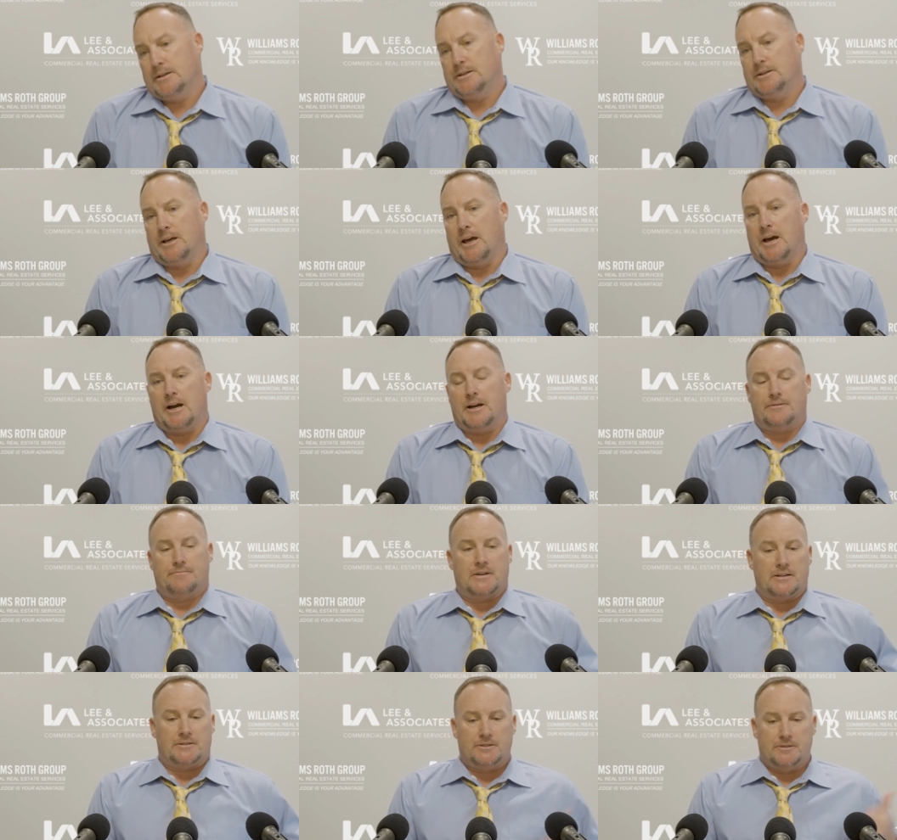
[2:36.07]
Yeah,
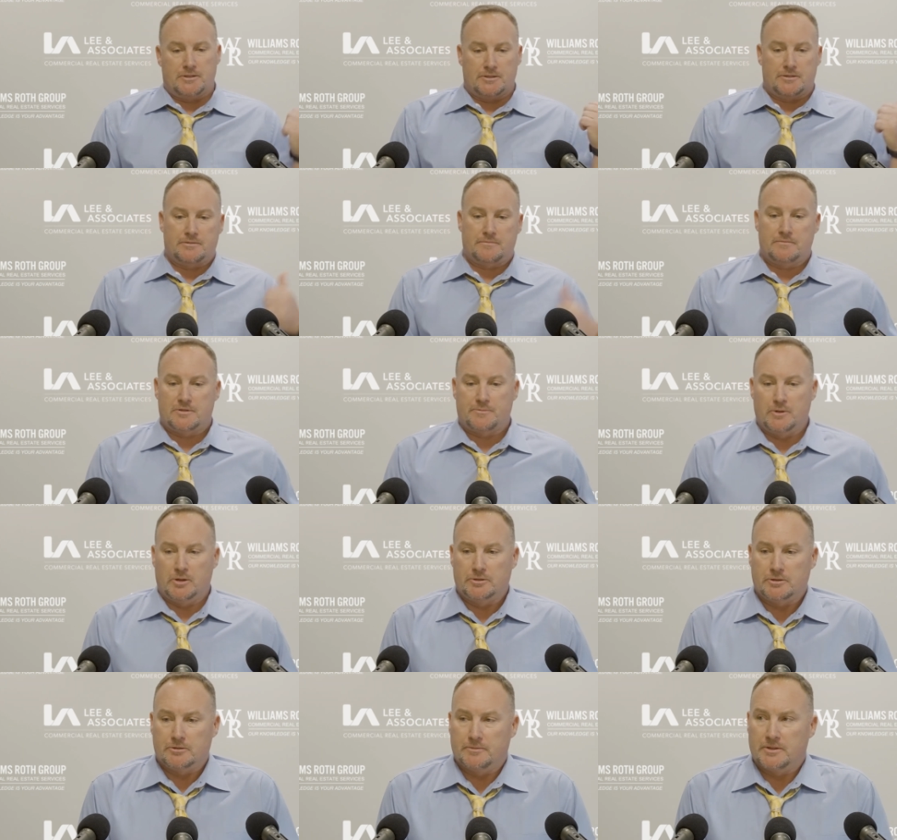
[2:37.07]
I actually just
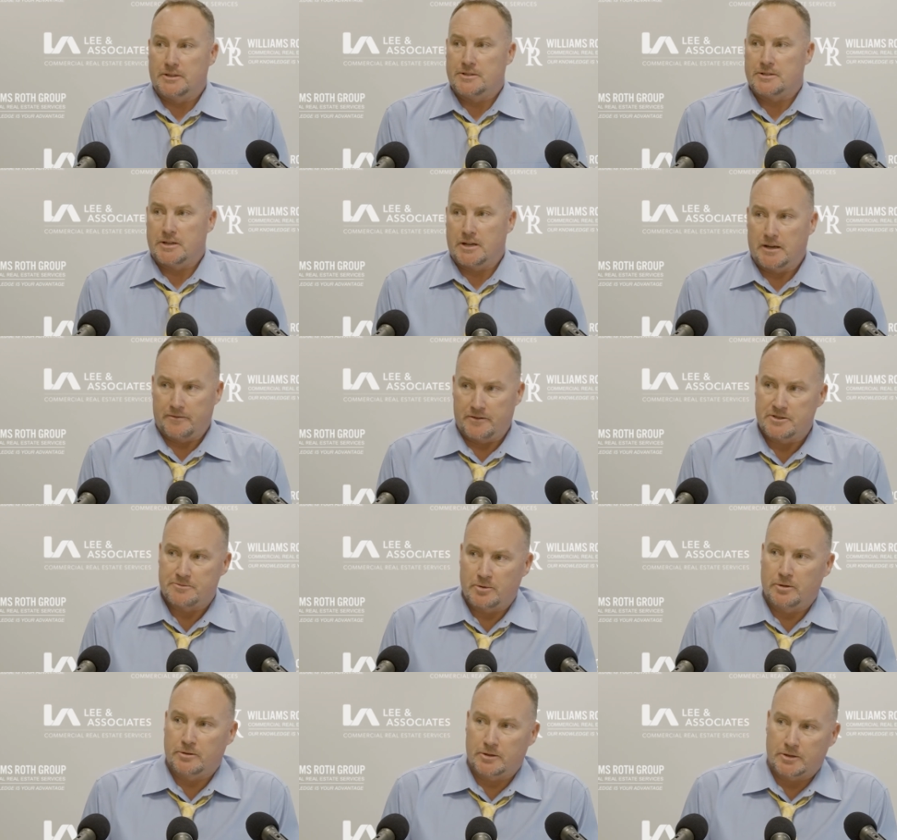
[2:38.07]
spoke to him, and he's going to have his
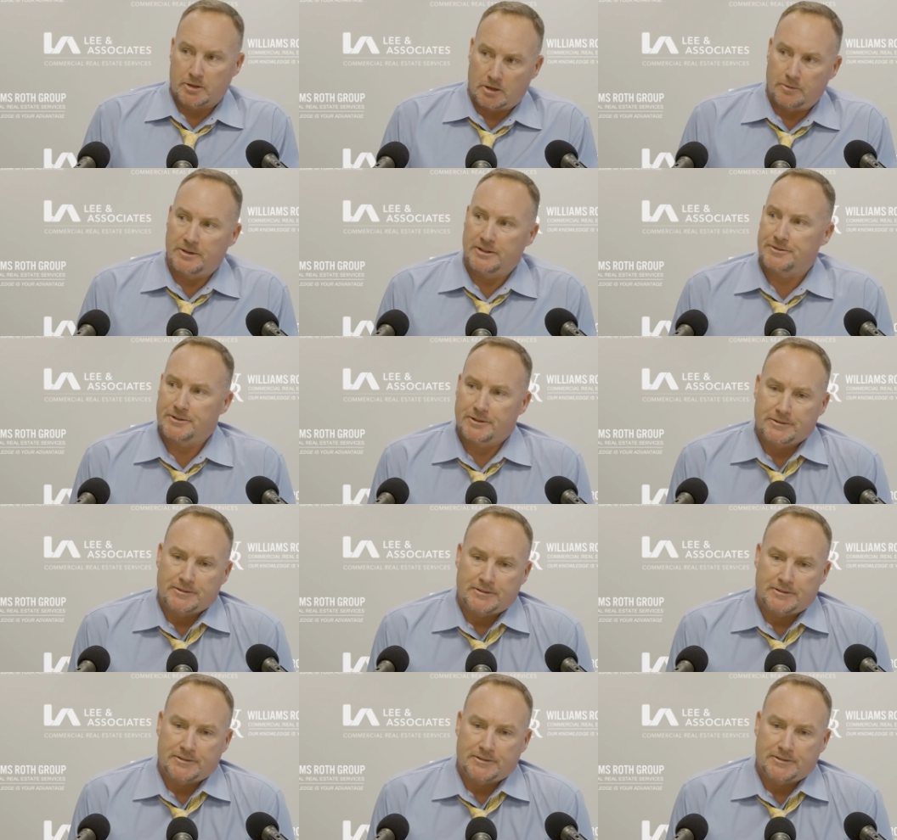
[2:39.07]
broker call me, so it